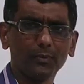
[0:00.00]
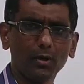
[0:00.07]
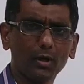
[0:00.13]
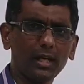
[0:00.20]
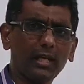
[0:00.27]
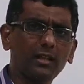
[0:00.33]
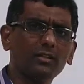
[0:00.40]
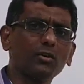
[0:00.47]

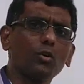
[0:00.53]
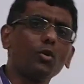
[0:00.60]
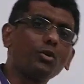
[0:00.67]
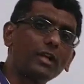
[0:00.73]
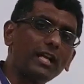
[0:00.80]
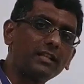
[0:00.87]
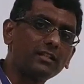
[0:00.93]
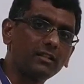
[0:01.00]
Okay, these are
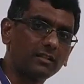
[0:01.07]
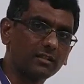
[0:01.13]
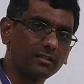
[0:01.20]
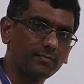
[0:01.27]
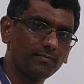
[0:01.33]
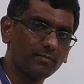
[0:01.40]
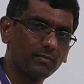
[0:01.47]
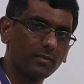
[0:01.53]
rotations.
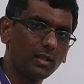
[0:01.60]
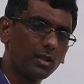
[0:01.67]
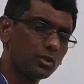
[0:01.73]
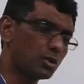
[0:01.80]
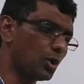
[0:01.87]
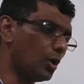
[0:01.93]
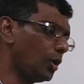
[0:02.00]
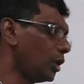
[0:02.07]

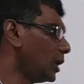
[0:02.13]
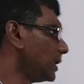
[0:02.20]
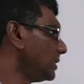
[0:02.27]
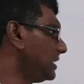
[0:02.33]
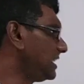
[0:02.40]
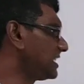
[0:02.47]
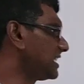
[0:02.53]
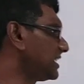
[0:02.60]
So
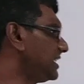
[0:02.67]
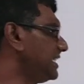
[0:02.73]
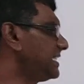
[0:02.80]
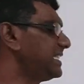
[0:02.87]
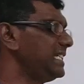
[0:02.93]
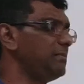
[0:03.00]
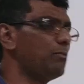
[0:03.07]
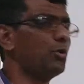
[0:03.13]
this is
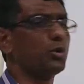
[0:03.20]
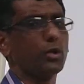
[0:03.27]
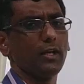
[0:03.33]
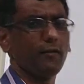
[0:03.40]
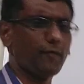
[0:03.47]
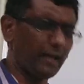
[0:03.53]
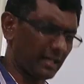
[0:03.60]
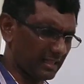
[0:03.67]
DC motor
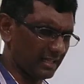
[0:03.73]
effect.